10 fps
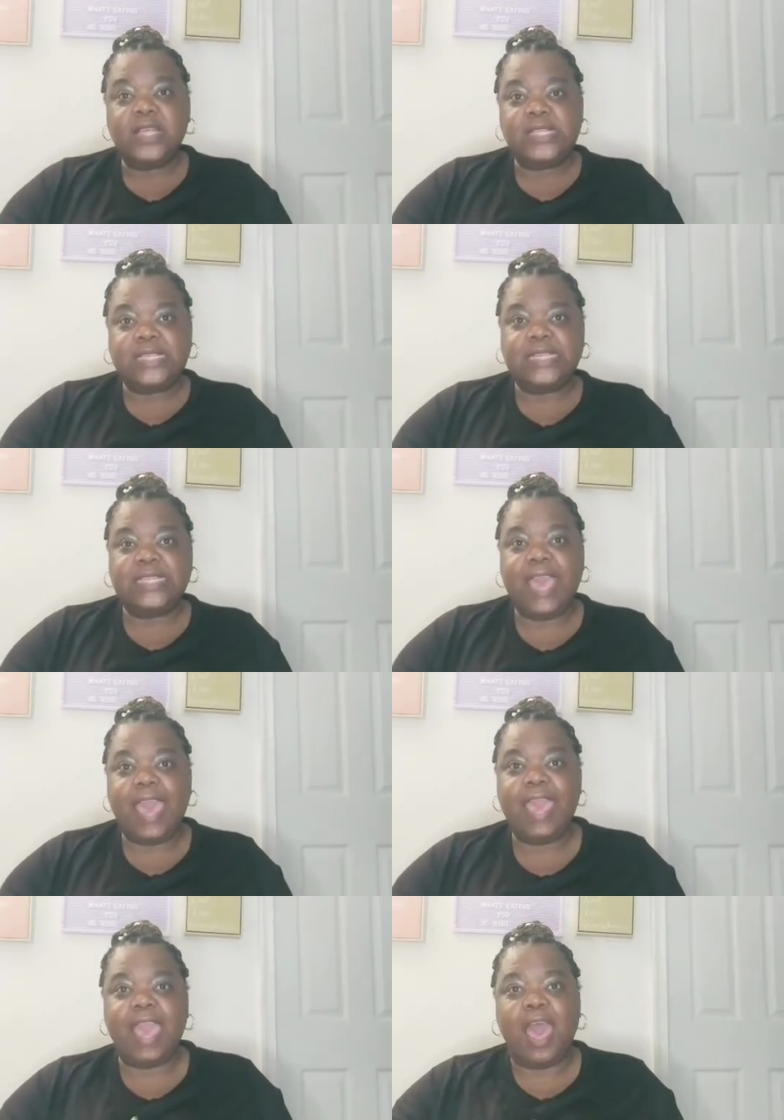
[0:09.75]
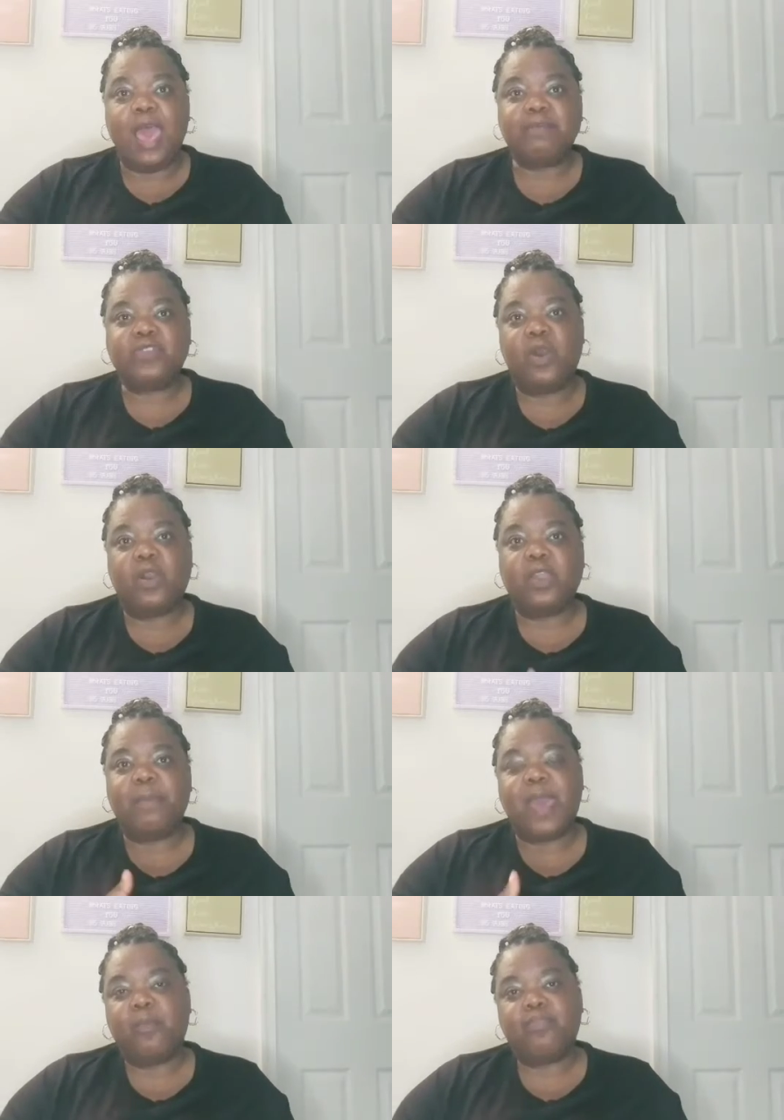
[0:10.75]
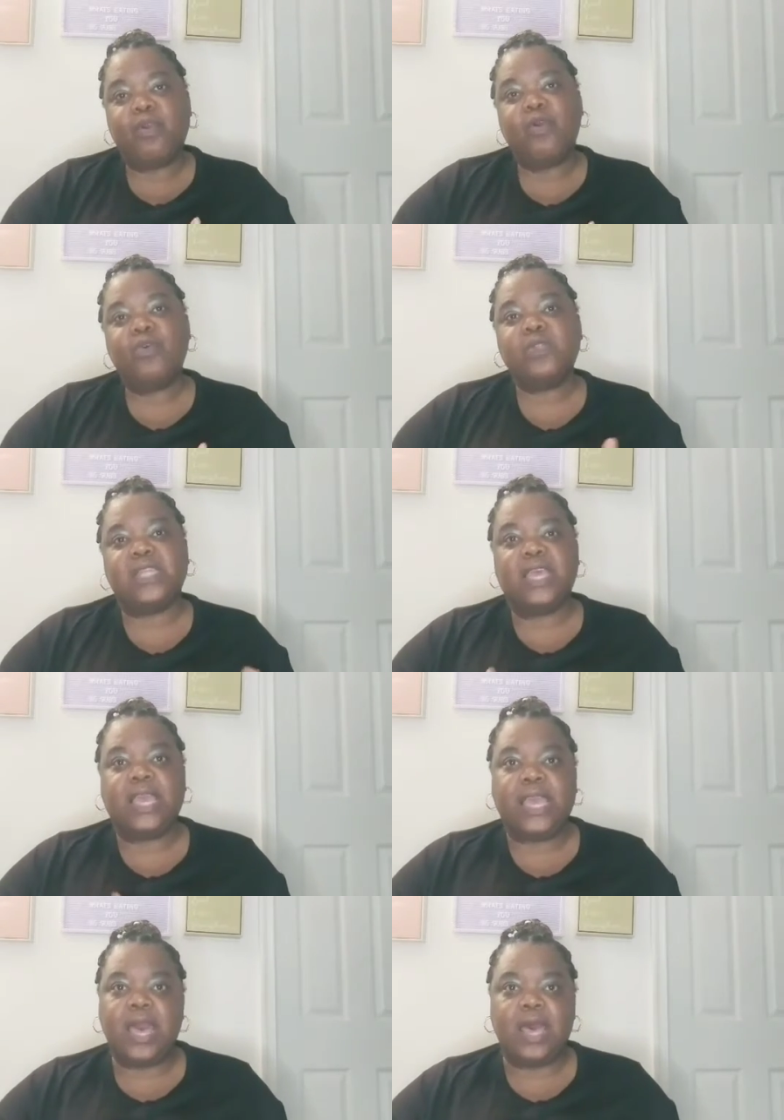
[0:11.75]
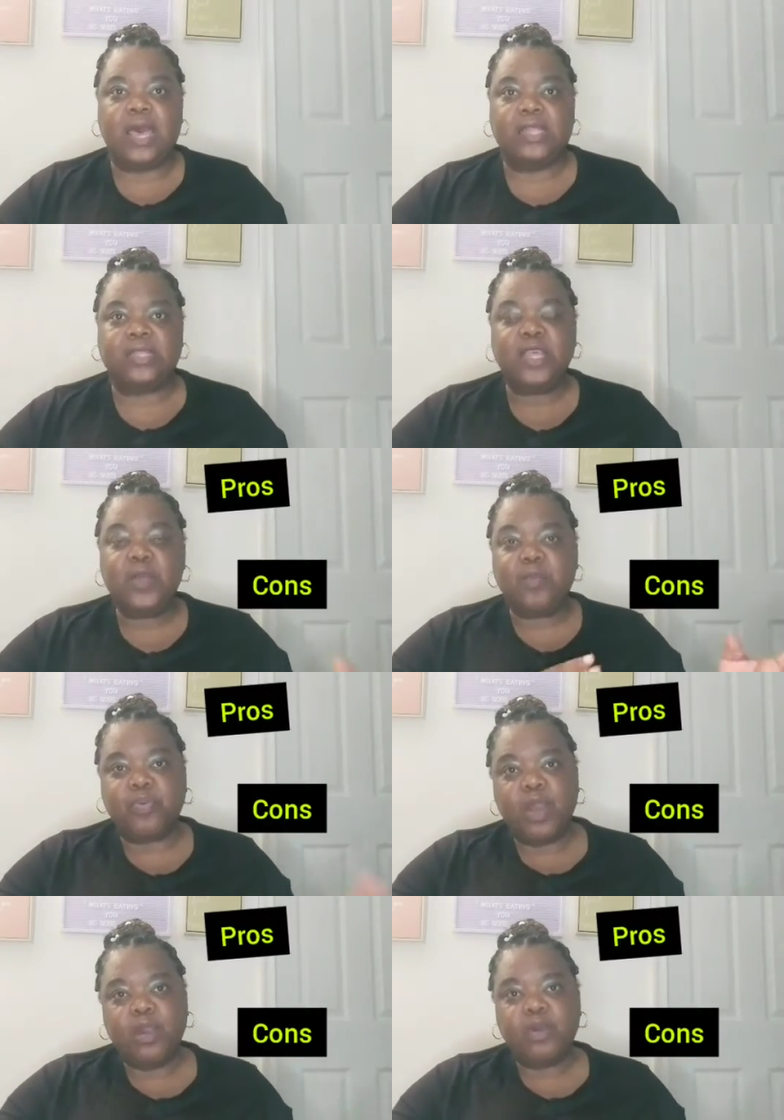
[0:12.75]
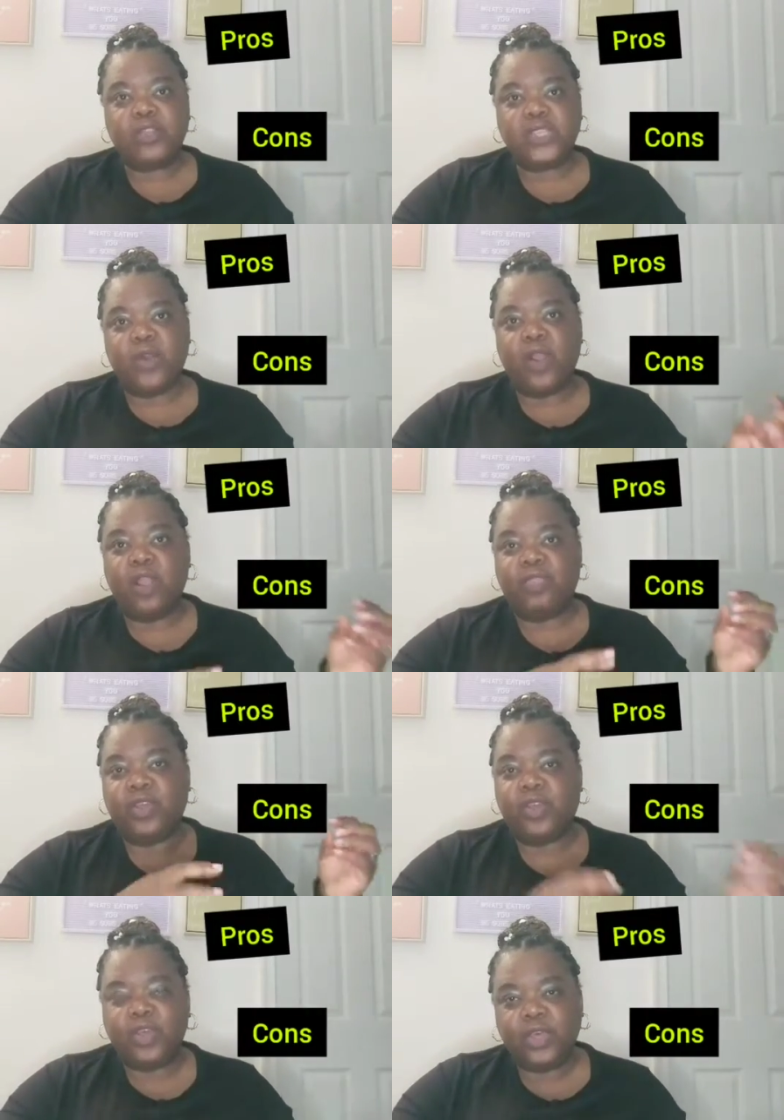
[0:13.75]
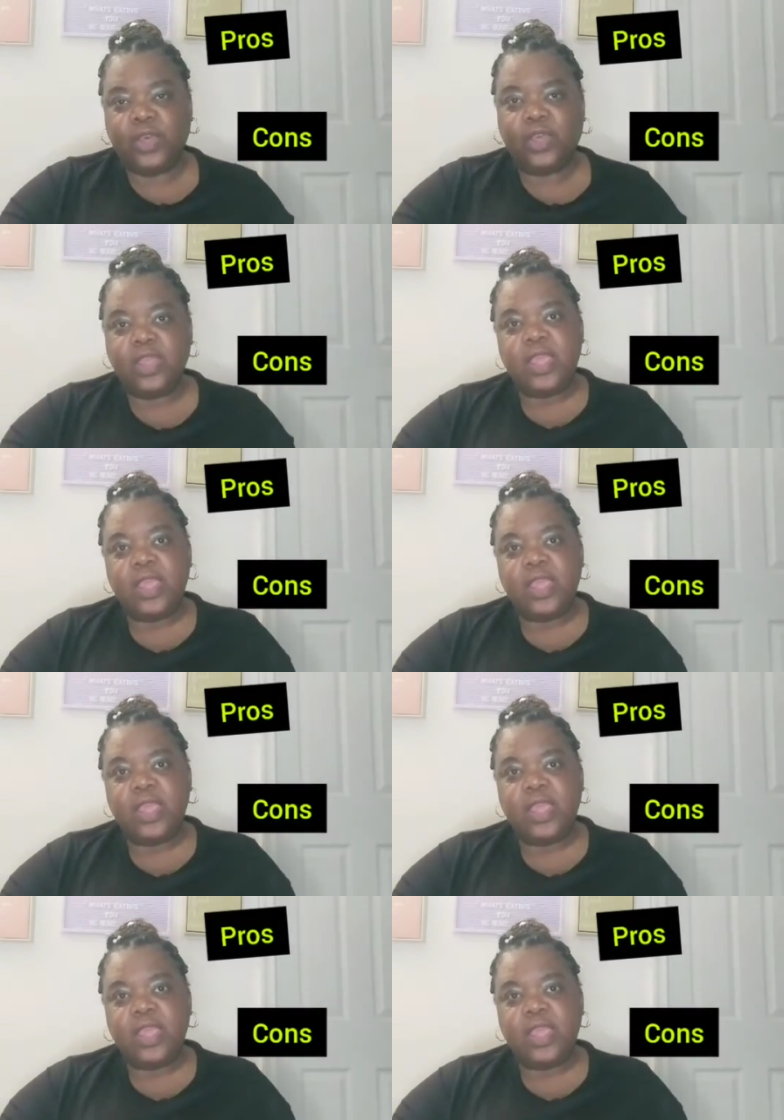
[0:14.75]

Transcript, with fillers: Today, I'm talking about pros and cons. Pros are the good,